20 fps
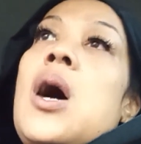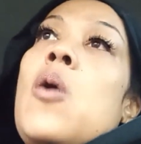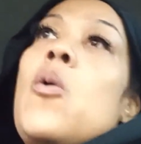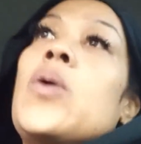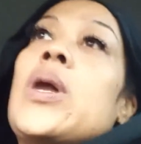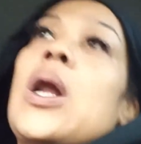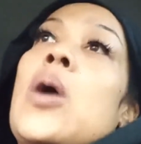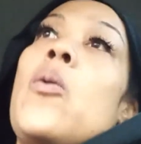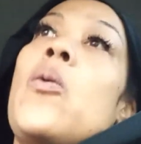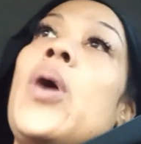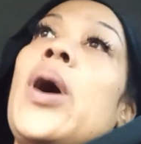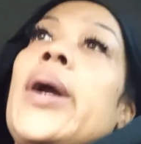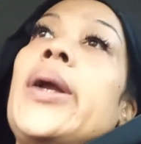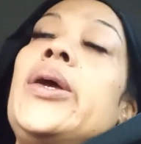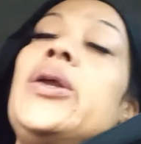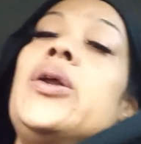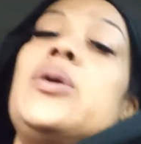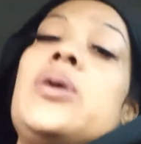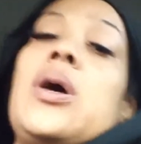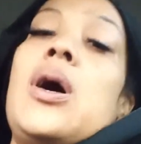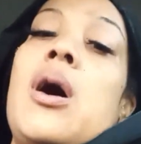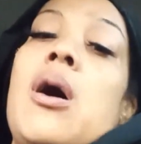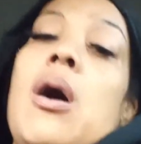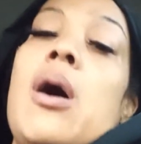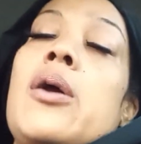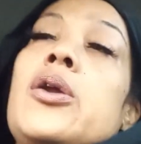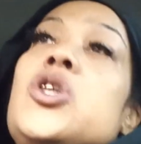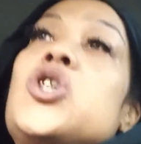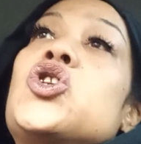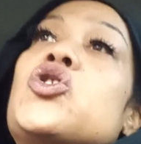What I want you
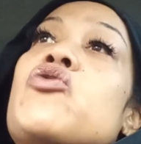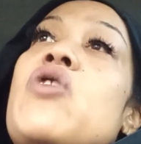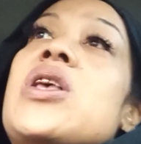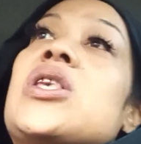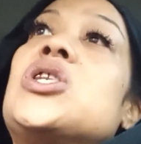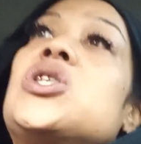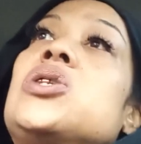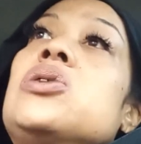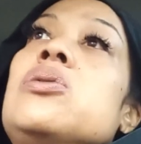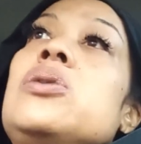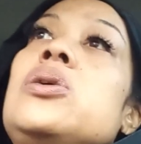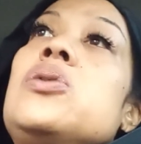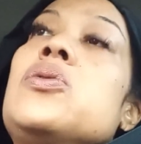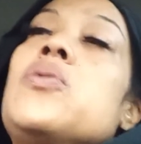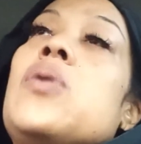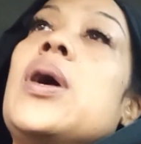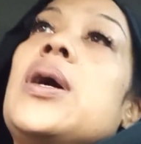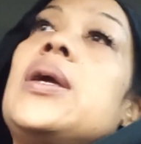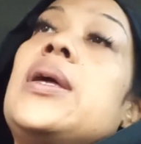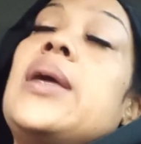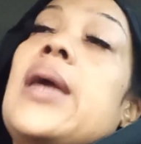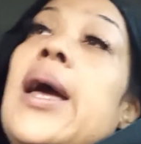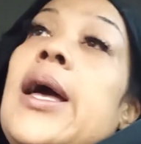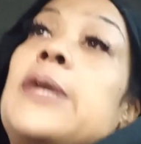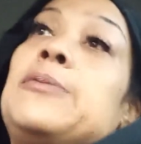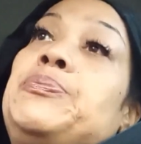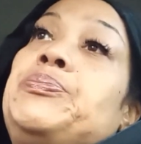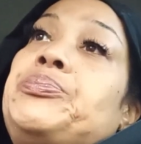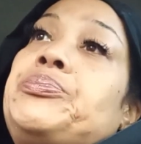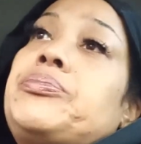to stress to you
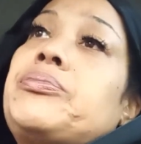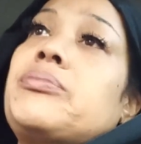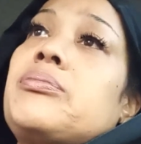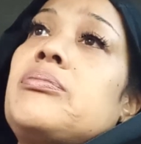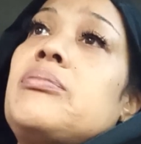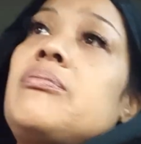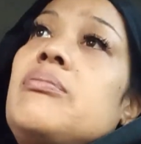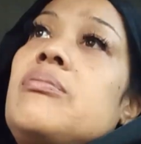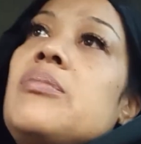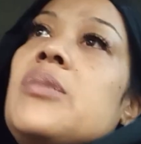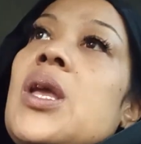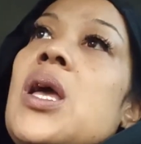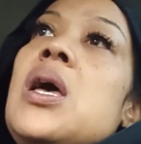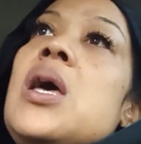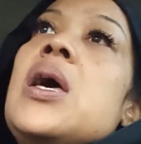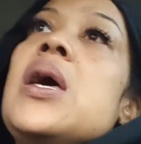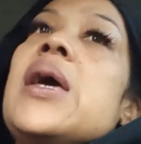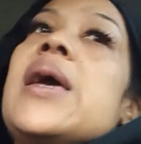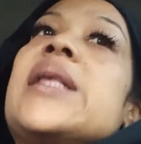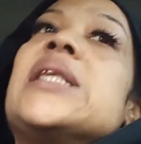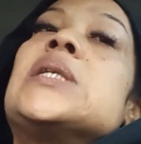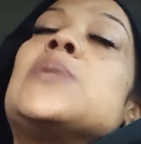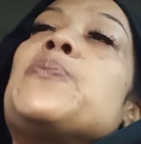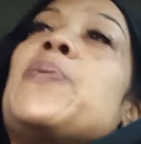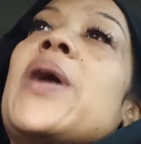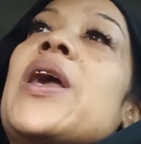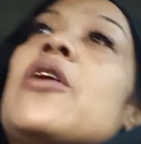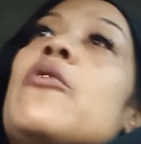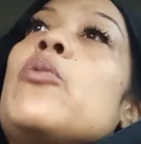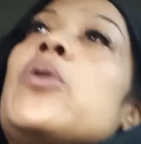again, in
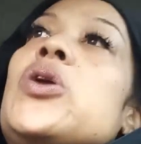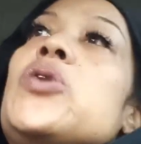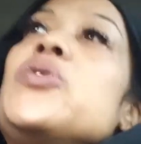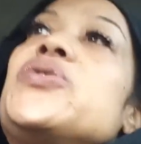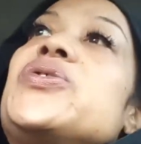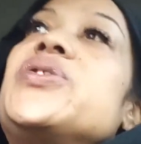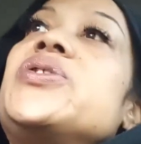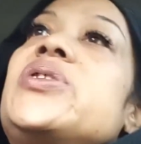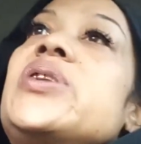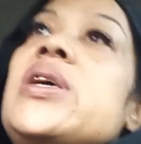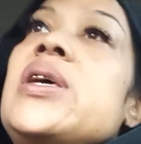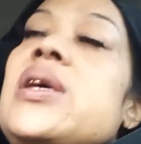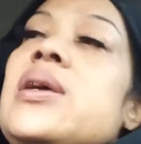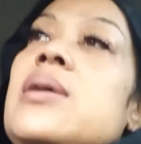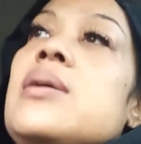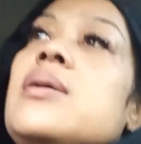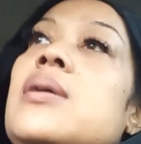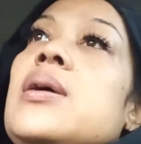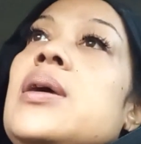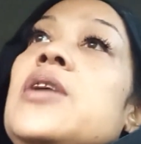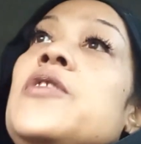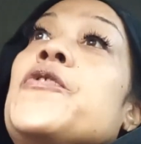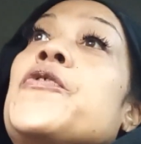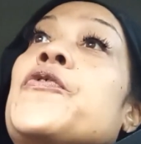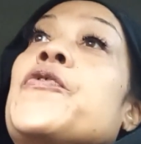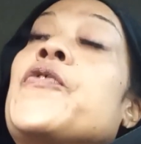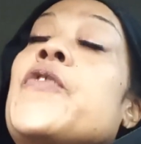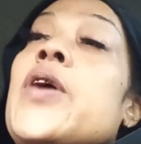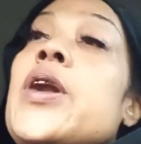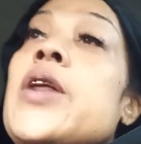spite of what you see in
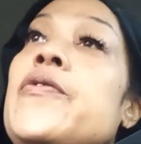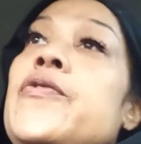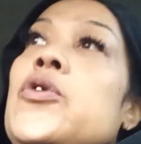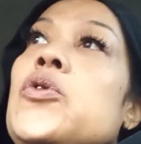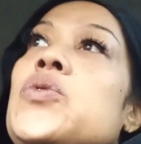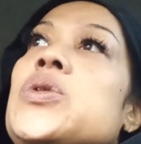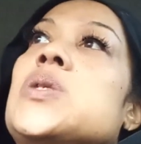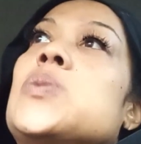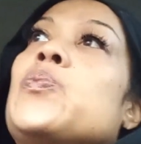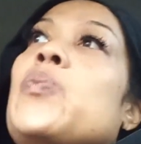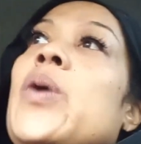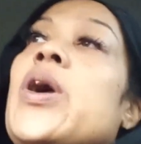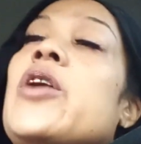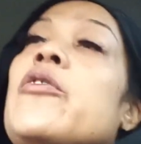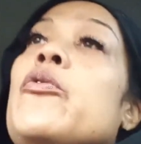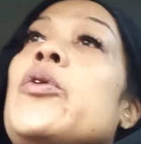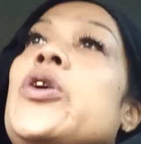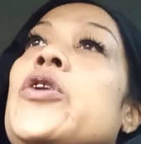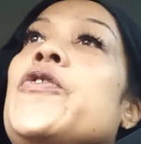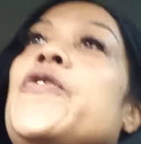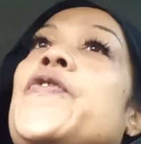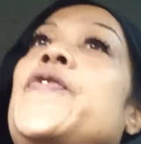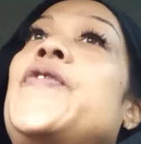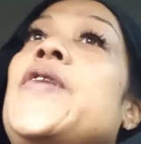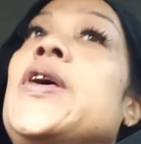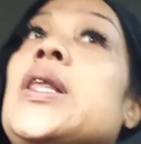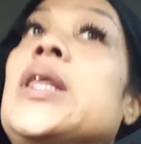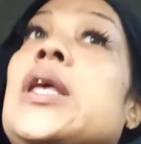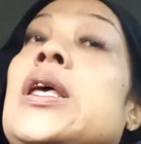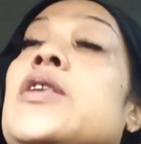front of you, in spite of what you're
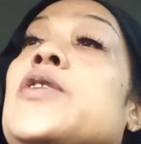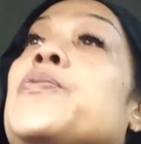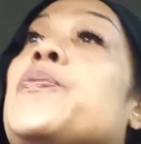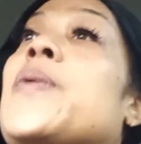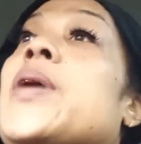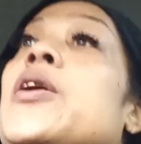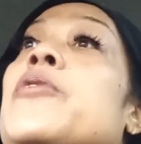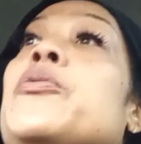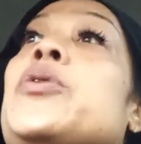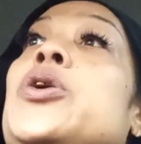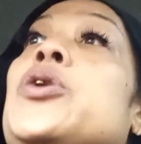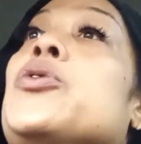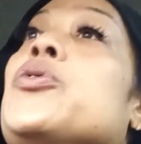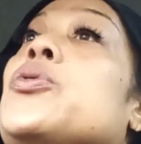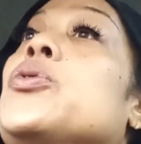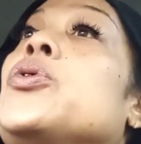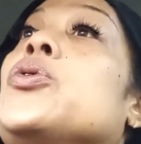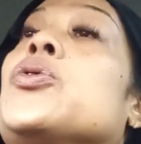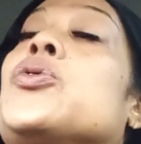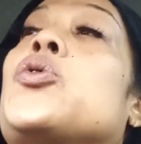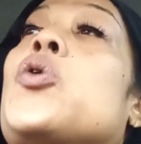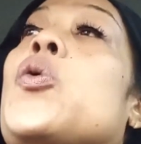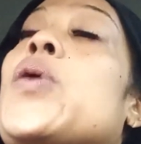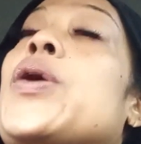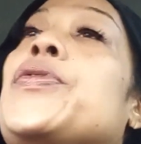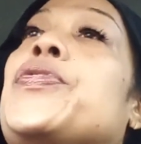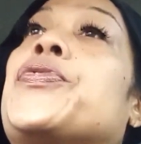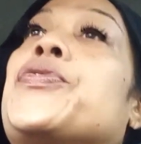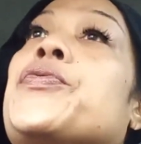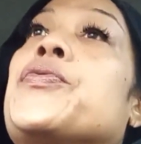feeling, in spite of what you're
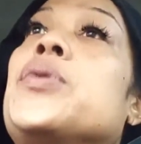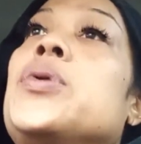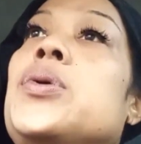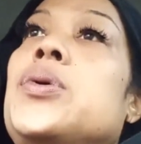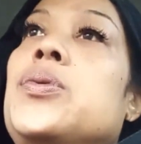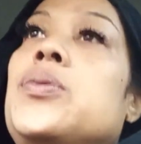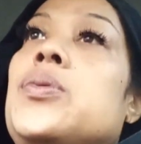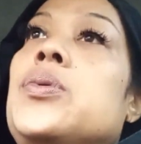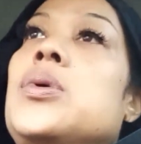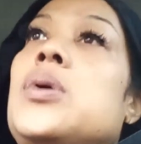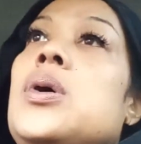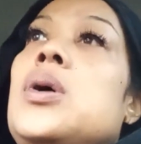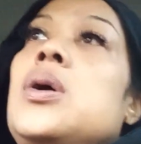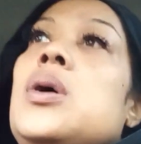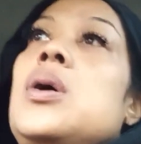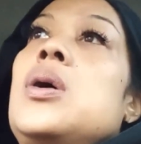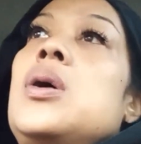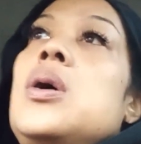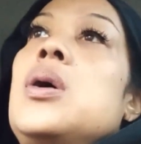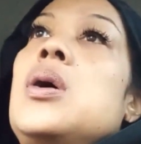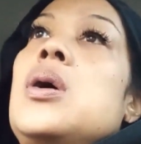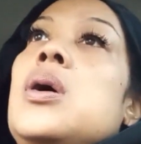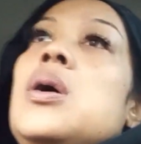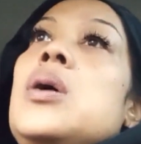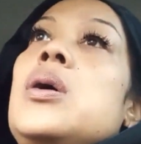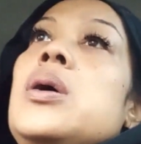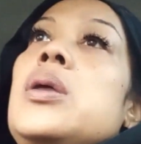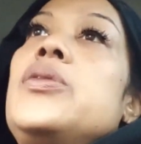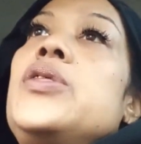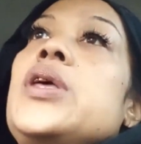going through,
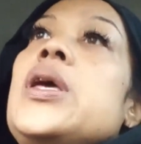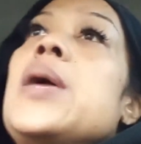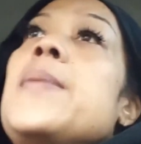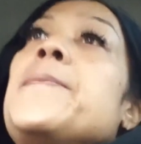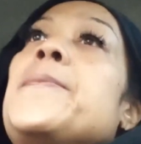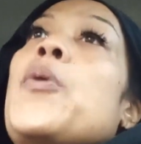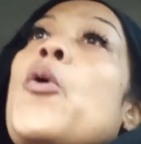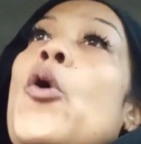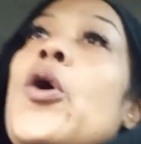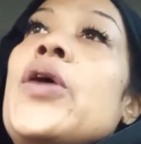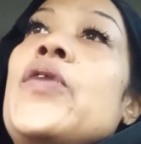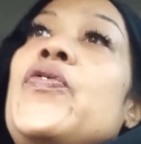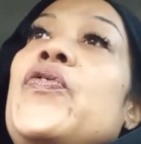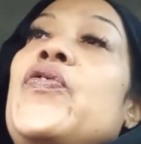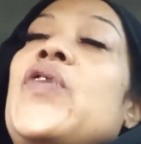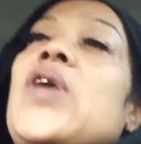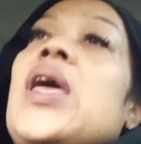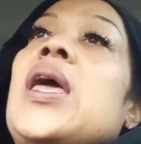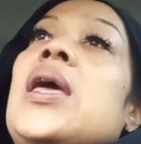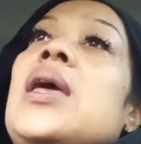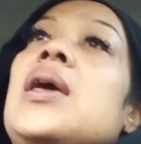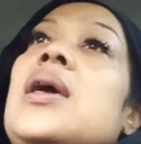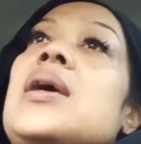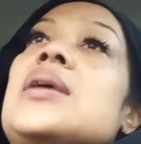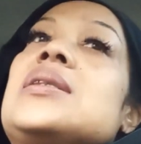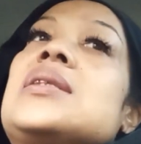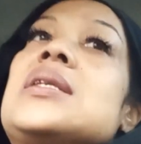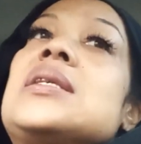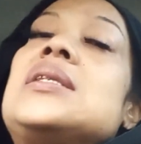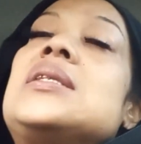the important thing
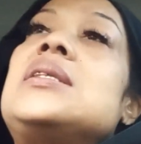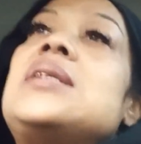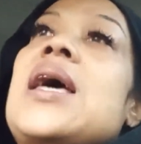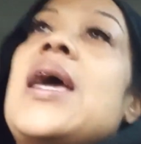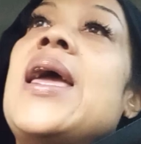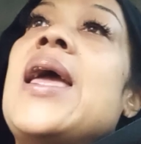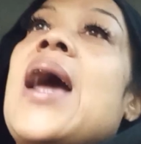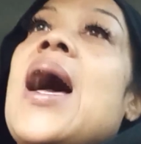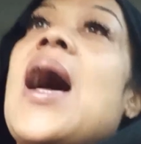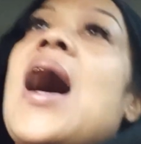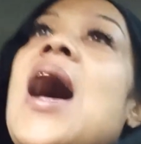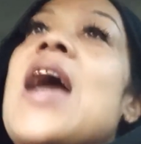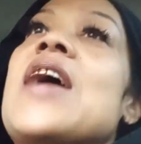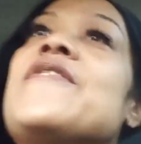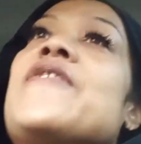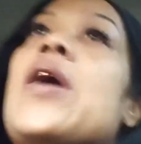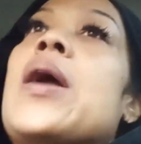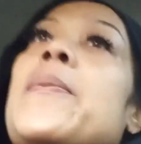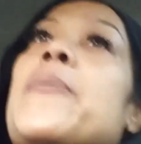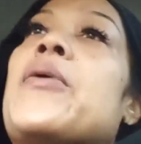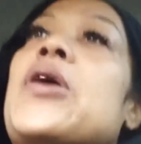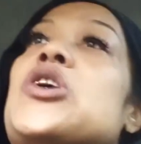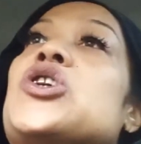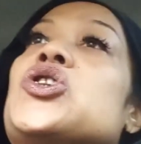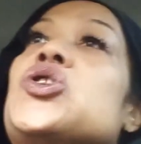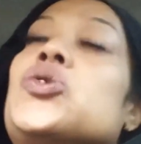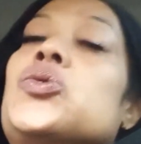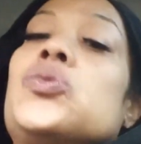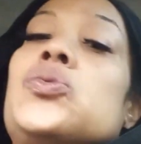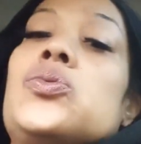is to stay high
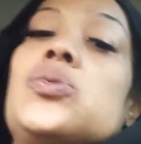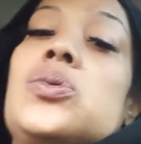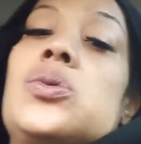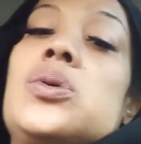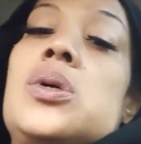vibrational.